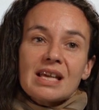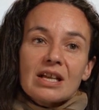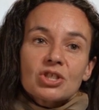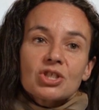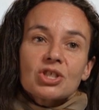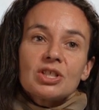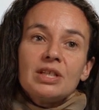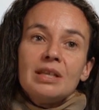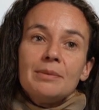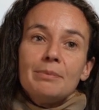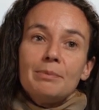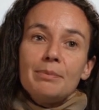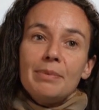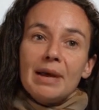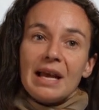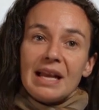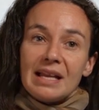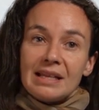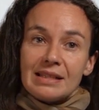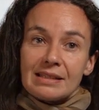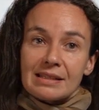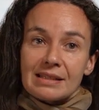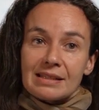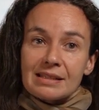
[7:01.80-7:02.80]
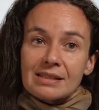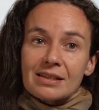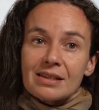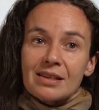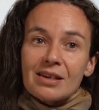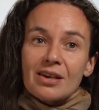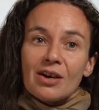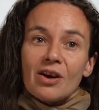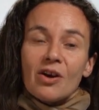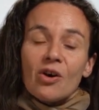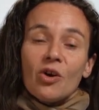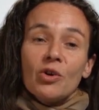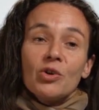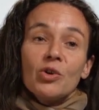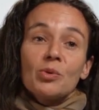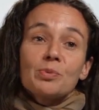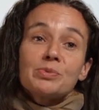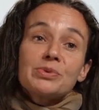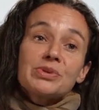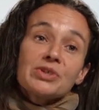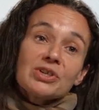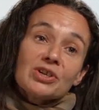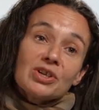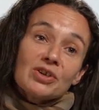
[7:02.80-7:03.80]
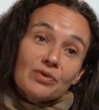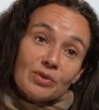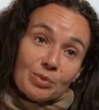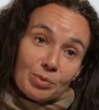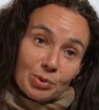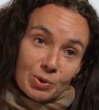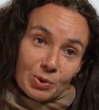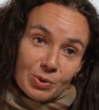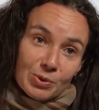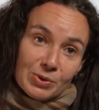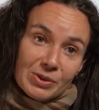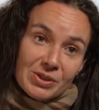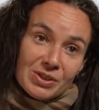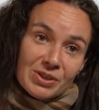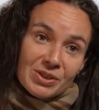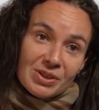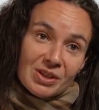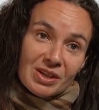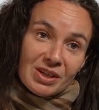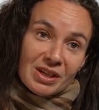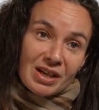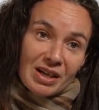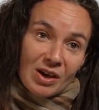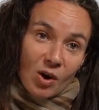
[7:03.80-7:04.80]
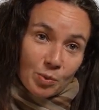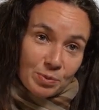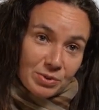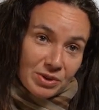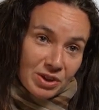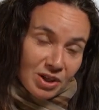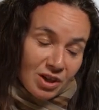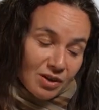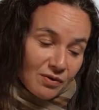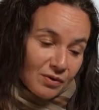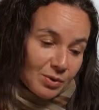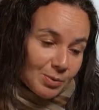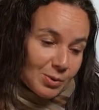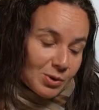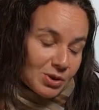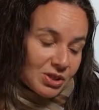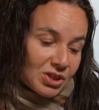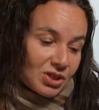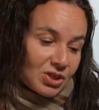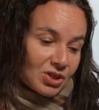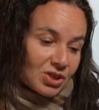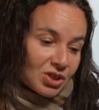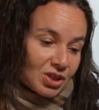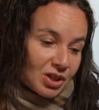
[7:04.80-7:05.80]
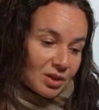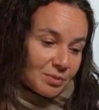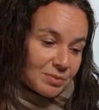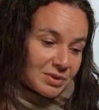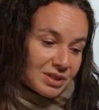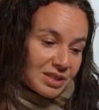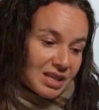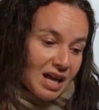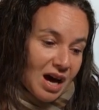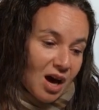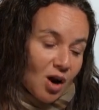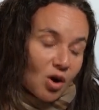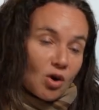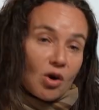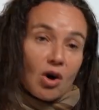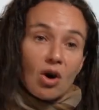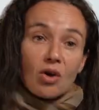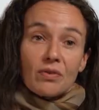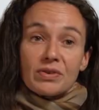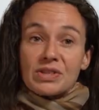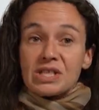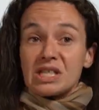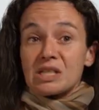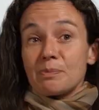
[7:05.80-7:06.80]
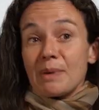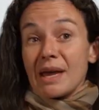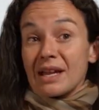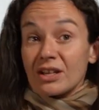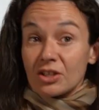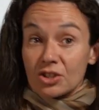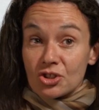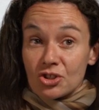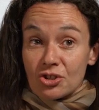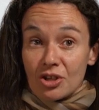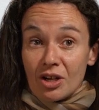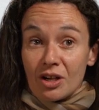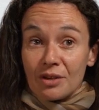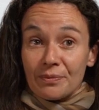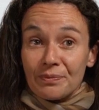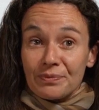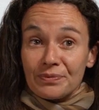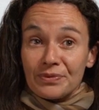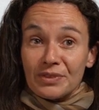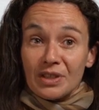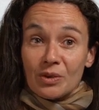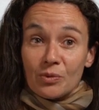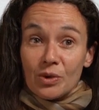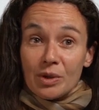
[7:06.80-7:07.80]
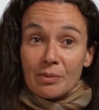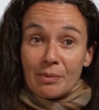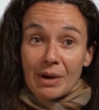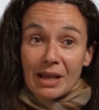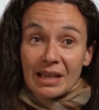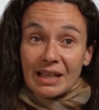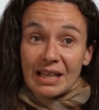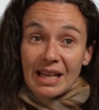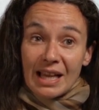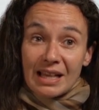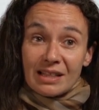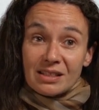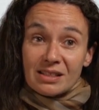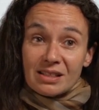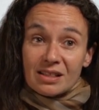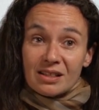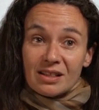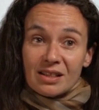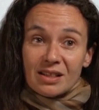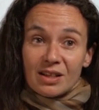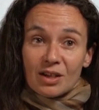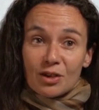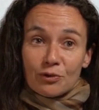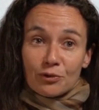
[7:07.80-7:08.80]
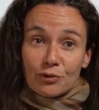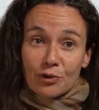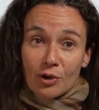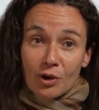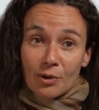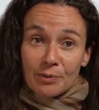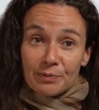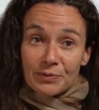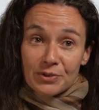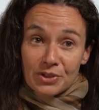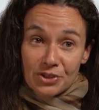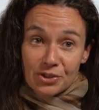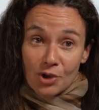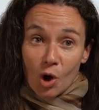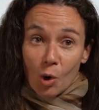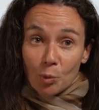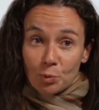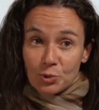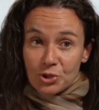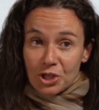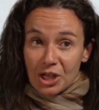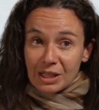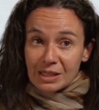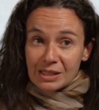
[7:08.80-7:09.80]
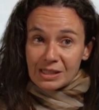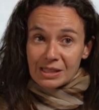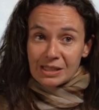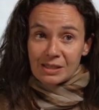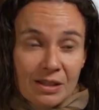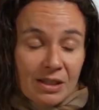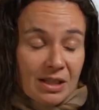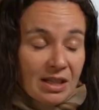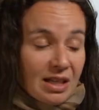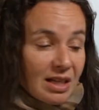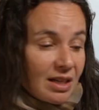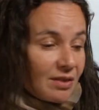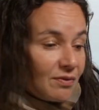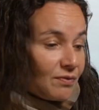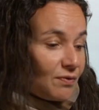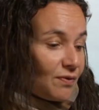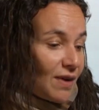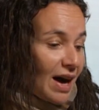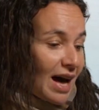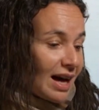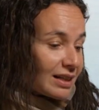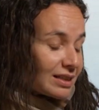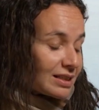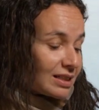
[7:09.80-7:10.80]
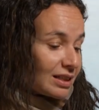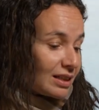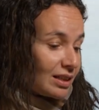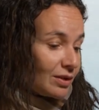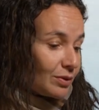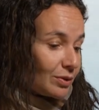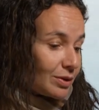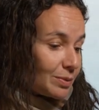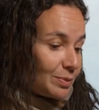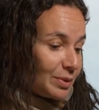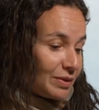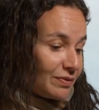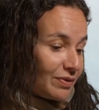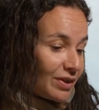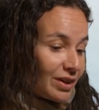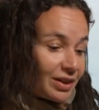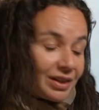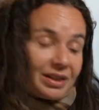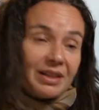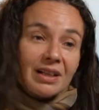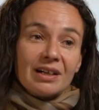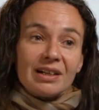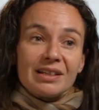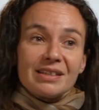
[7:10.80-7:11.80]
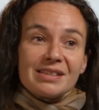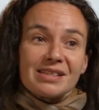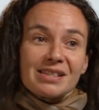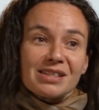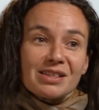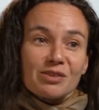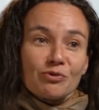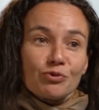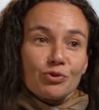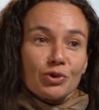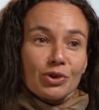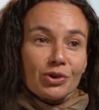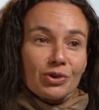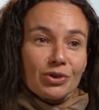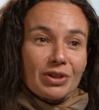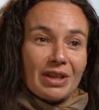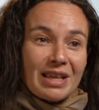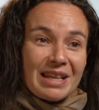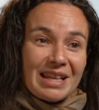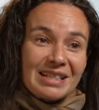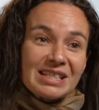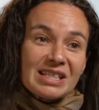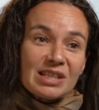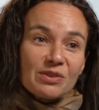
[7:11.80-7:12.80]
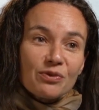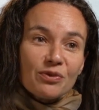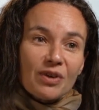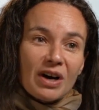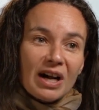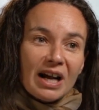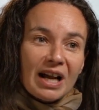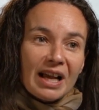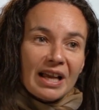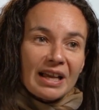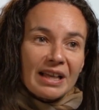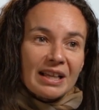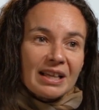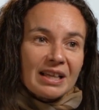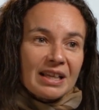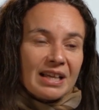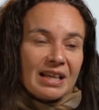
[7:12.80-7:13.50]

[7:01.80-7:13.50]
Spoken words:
actually based on observables. Observables in terms now of spectra that we might get from these objects. In fact, it would be very nice if we could identify